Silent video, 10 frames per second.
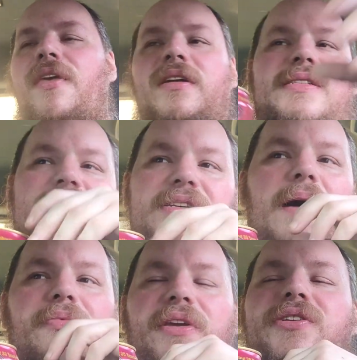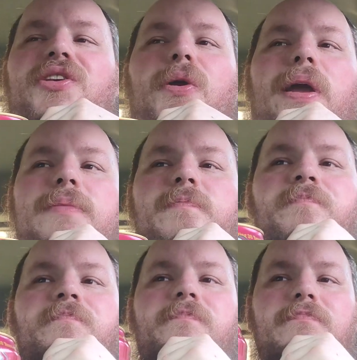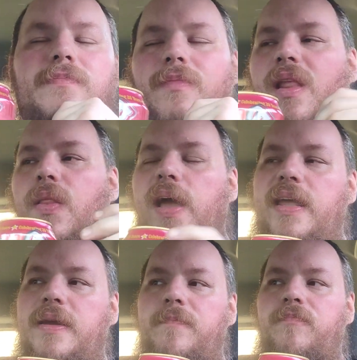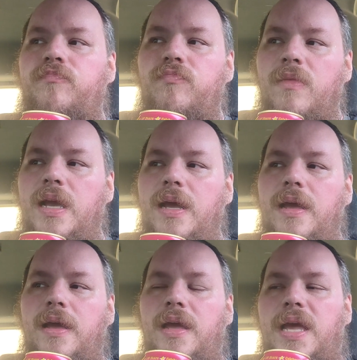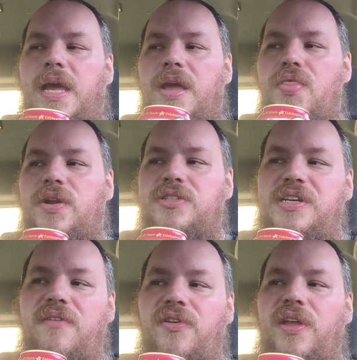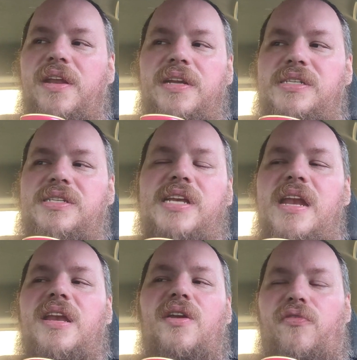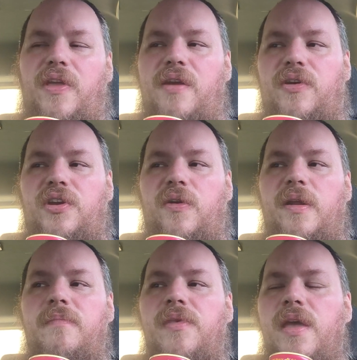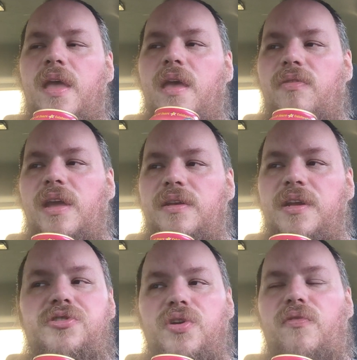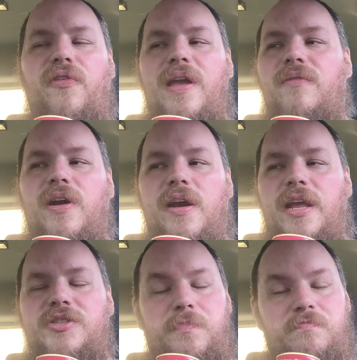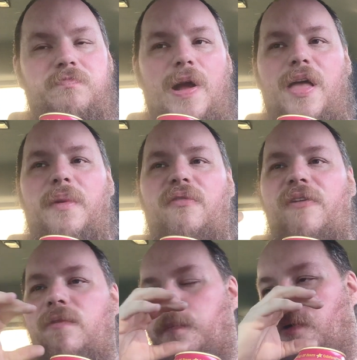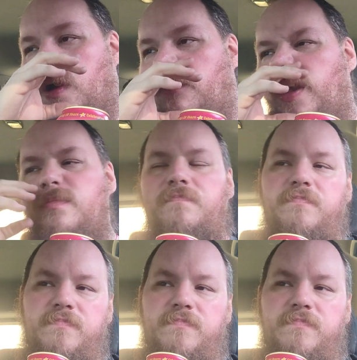there's something to it. Like, there's definitely a descending flavor to it. The initial flavor is probably my favorite part of it.